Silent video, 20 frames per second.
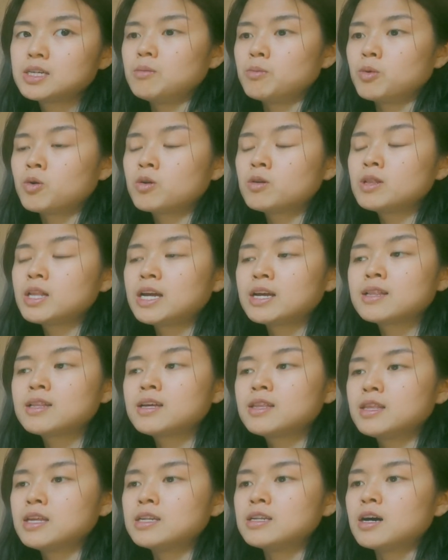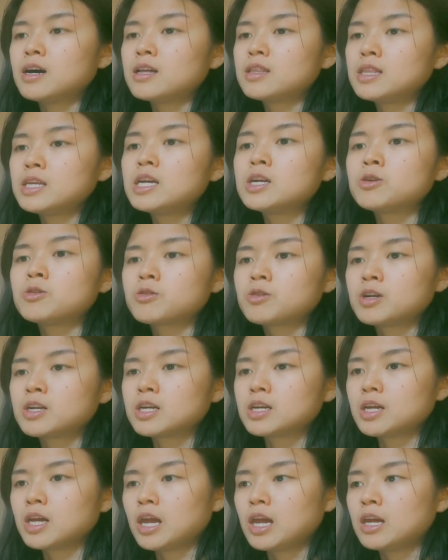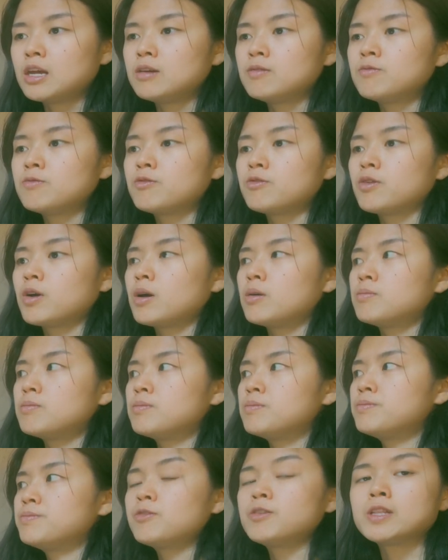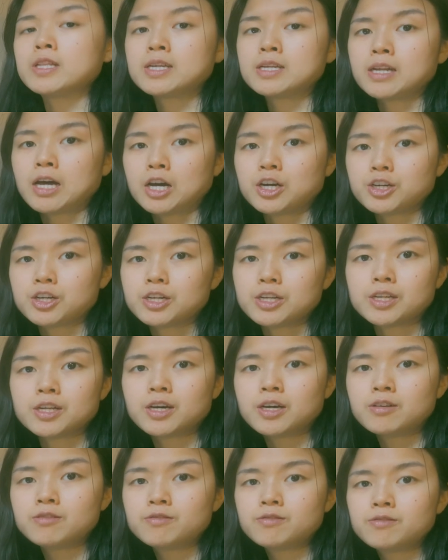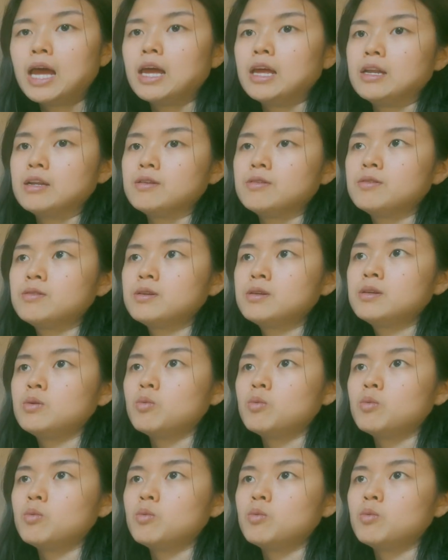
More likely than not, the inner critic came from feeling not good enough and